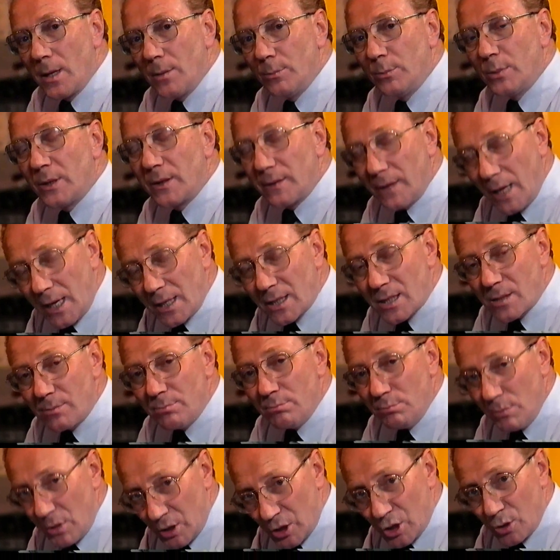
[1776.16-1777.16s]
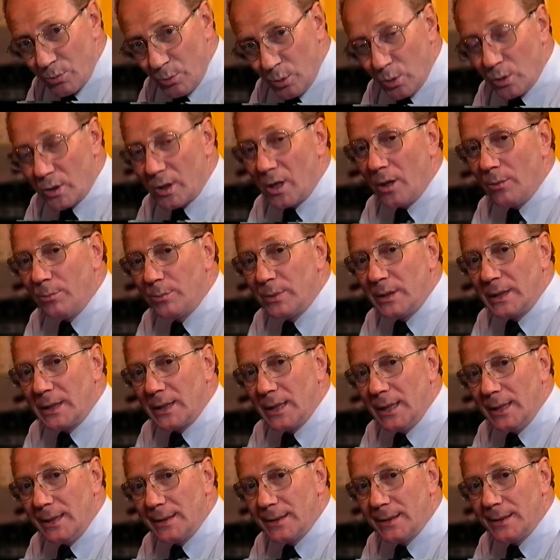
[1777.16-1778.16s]
But that's much more
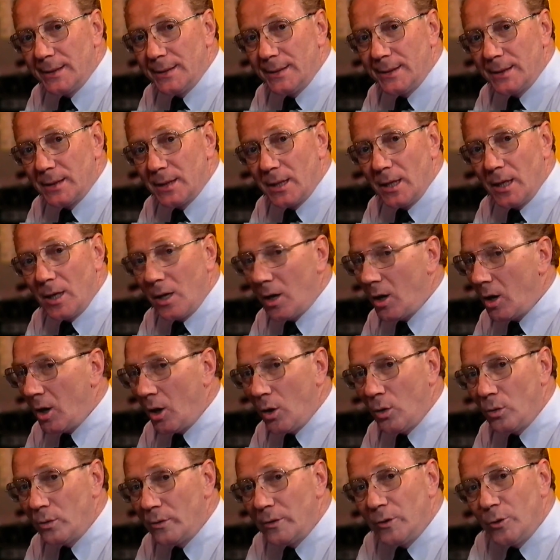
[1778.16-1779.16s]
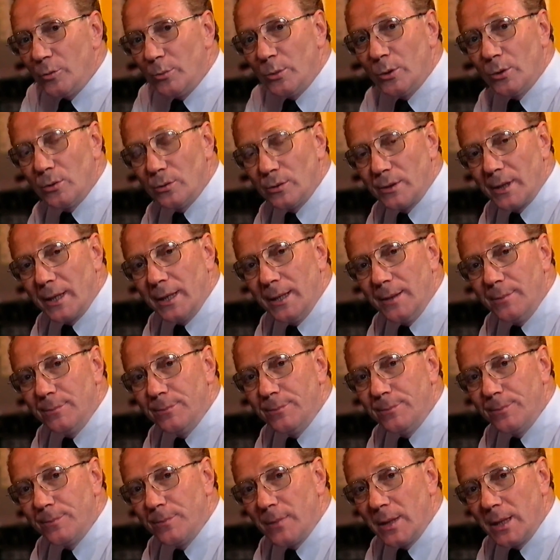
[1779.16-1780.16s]
complicated, a whole new ball game,
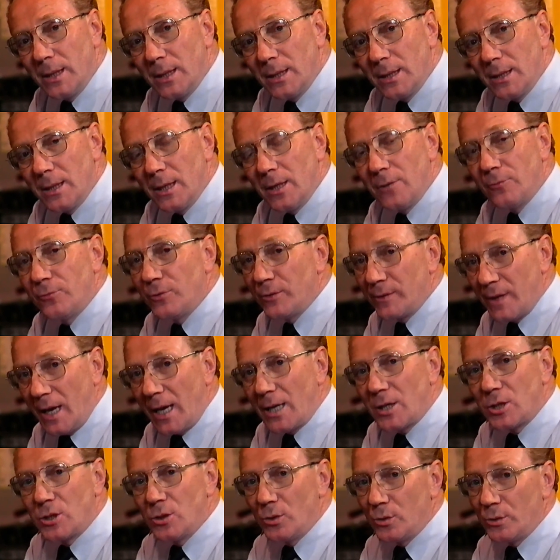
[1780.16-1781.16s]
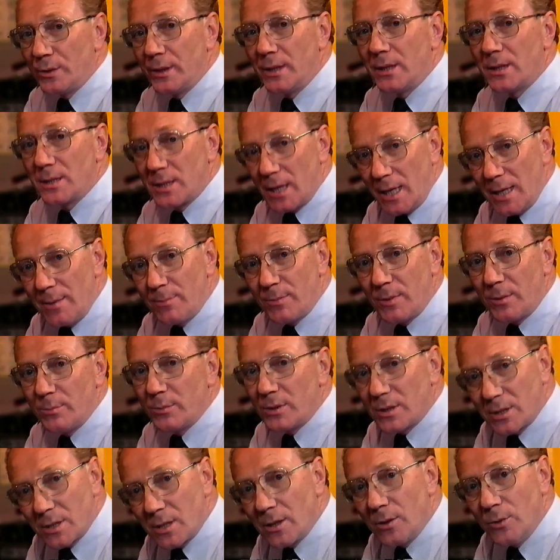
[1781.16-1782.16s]
and for that you'll need tape number
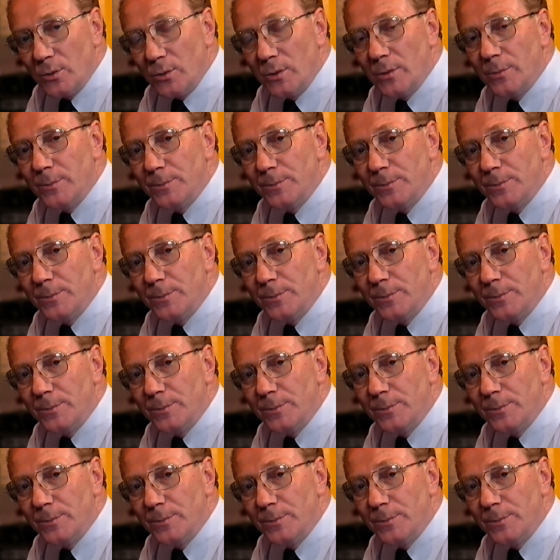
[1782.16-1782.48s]
two.